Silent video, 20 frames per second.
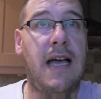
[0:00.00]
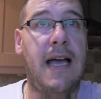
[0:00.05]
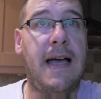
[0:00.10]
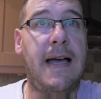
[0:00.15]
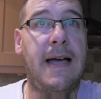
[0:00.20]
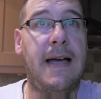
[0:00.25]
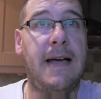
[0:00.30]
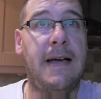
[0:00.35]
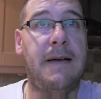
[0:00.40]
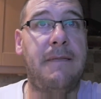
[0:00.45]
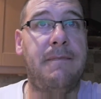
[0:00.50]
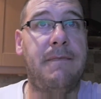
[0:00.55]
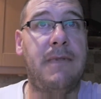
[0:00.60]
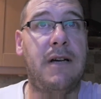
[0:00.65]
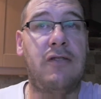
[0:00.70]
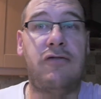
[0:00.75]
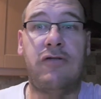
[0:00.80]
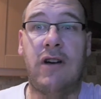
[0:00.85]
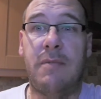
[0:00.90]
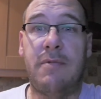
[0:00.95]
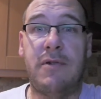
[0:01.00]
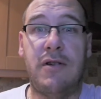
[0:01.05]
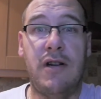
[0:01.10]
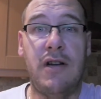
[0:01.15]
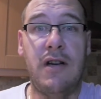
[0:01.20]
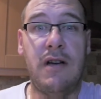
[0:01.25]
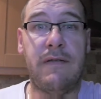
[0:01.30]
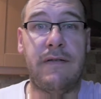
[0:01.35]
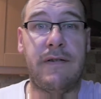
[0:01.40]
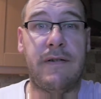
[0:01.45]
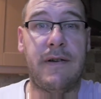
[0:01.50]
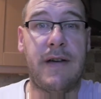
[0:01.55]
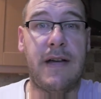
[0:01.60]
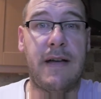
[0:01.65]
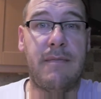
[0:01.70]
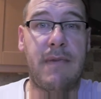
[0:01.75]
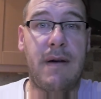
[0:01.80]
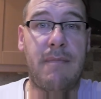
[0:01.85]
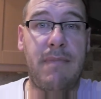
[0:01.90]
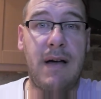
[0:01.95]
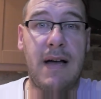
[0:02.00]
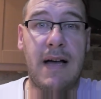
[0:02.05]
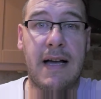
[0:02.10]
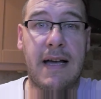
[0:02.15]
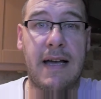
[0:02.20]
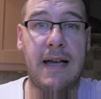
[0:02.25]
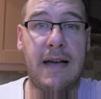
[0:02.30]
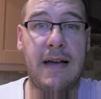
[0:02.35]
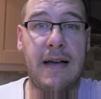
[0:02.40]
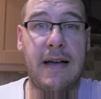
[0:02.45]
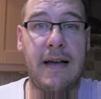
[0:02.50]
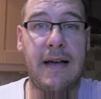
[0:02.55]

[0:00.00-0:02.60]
a trapped nerve in my back,